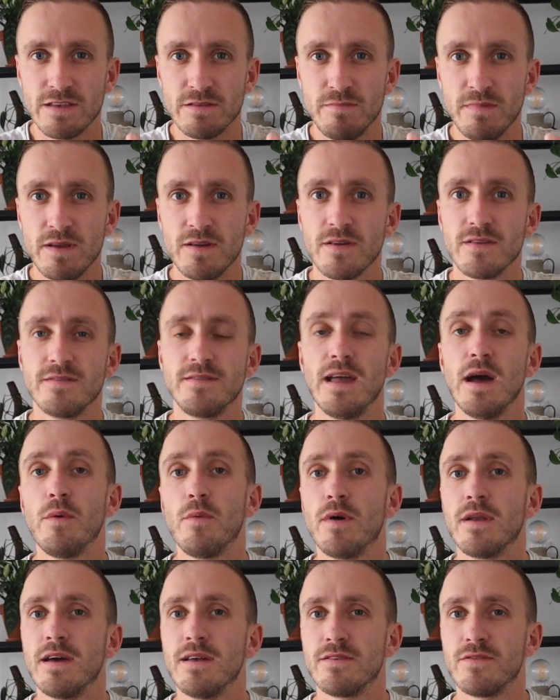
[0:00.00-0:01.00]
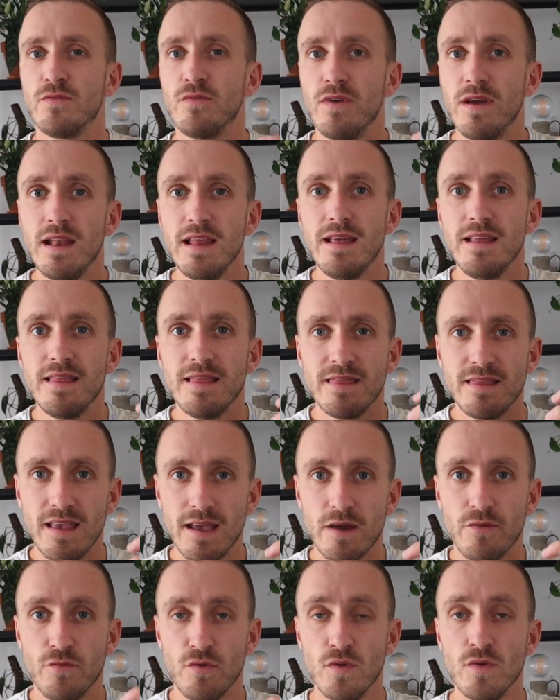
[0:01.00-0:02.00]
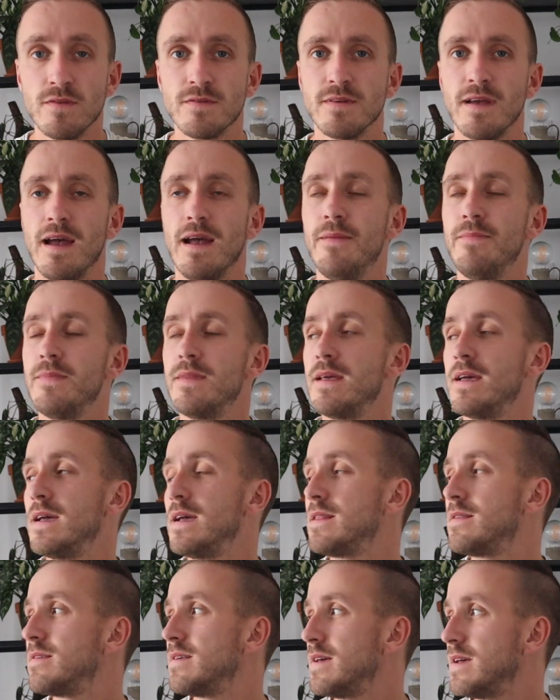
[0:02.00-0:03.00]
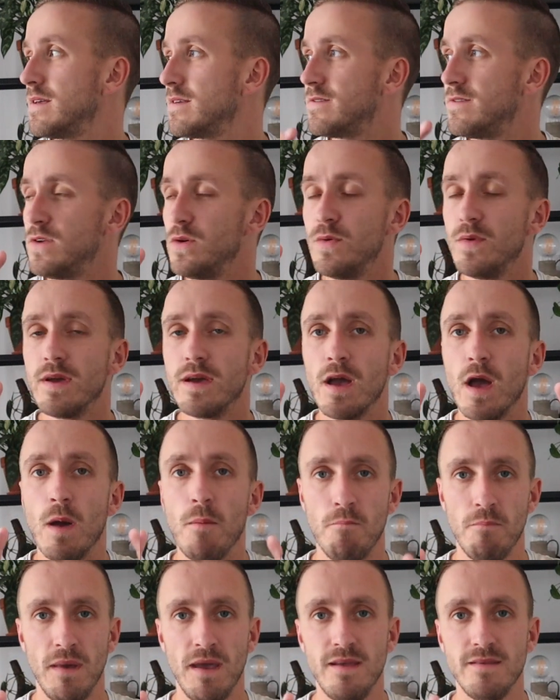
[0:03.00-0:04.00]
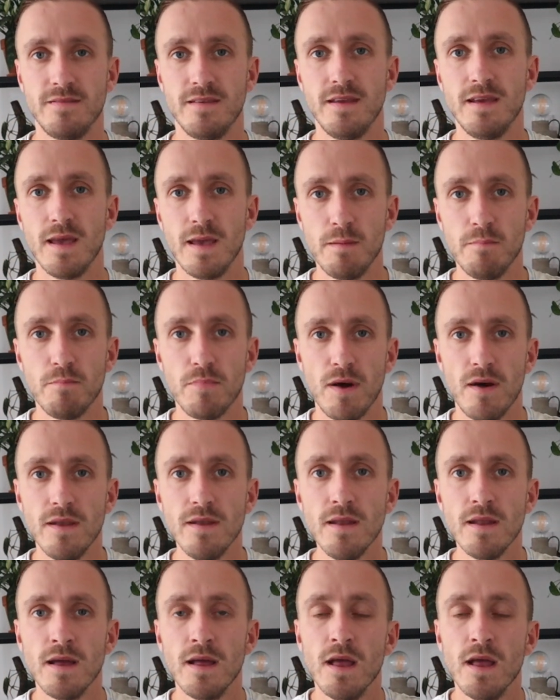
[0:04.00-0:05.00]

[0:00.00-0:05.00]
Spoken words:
because that one has really thick roots and it is doing amazing in pond.